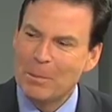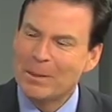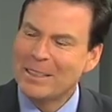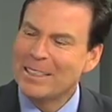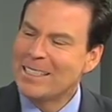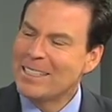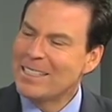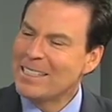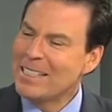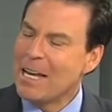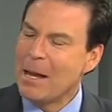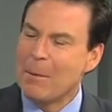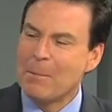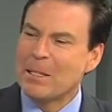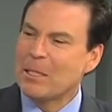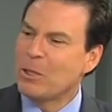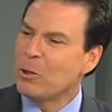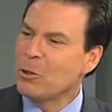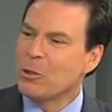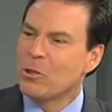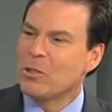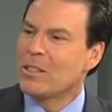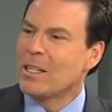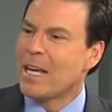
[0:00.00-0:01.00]
But
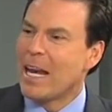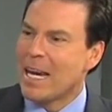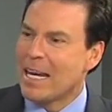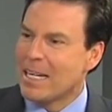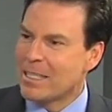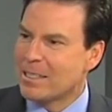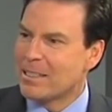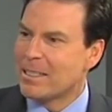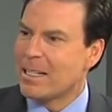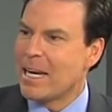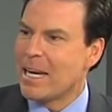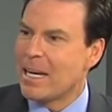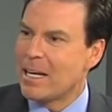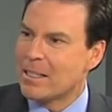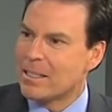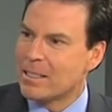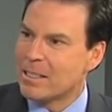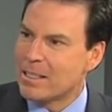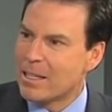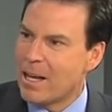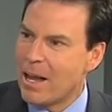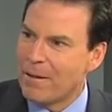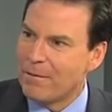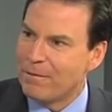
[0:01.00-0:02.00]
don't you say, hey, stay on
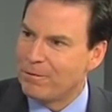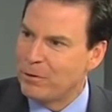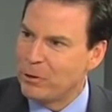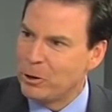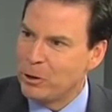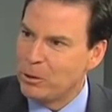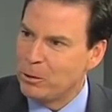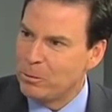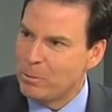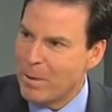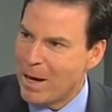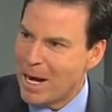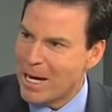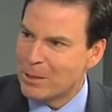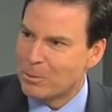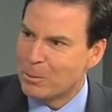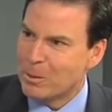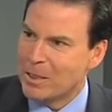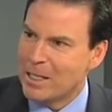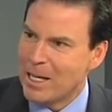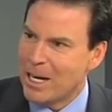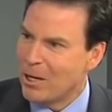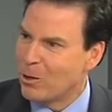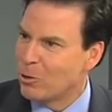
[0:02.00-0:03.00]
soft food, mashed
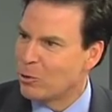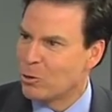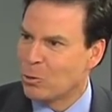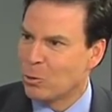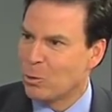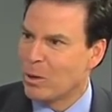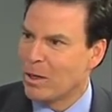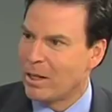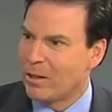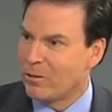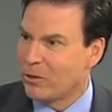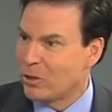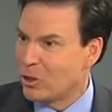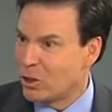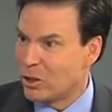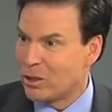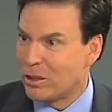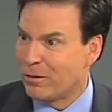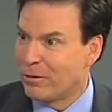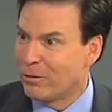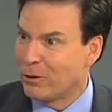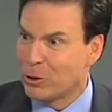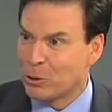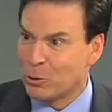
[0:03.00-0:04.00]
potatoes or whatever
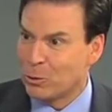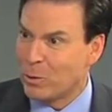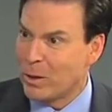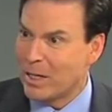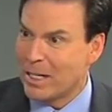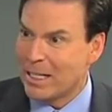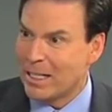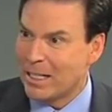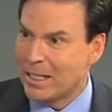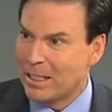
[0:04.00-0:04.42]
just the first week?